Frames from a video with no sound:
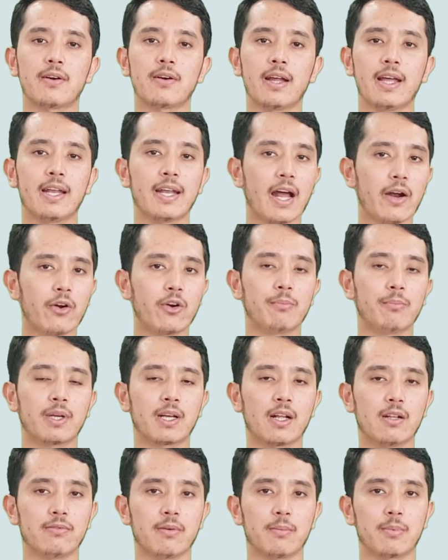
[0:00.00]
in Arabic
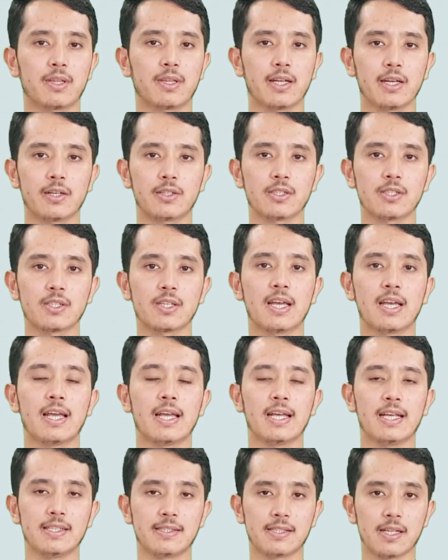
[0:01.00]
alphabet letters
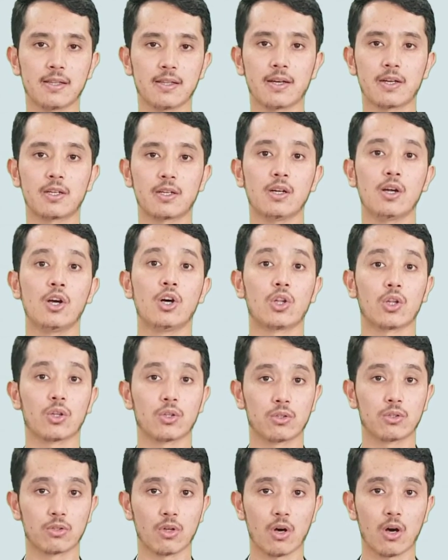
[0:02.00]
is the letter
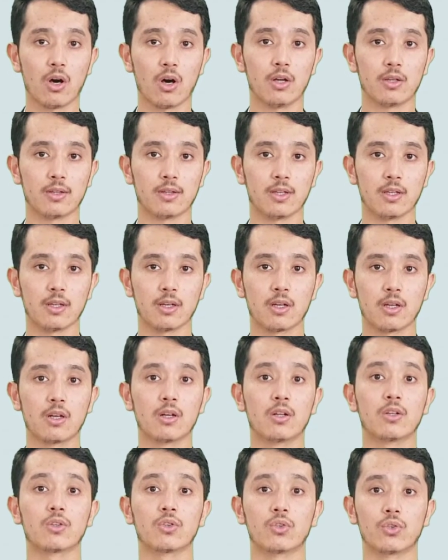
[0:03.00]
Dhaad,
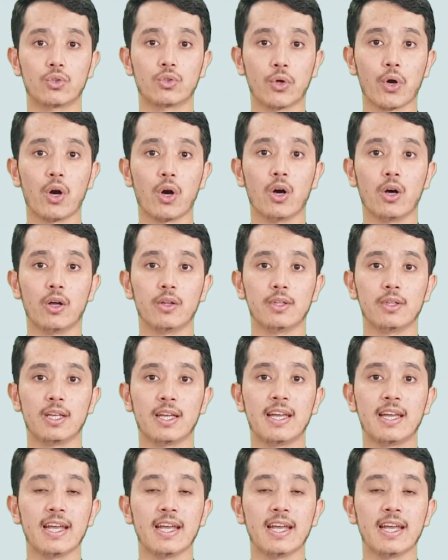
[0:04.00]
Dhaad.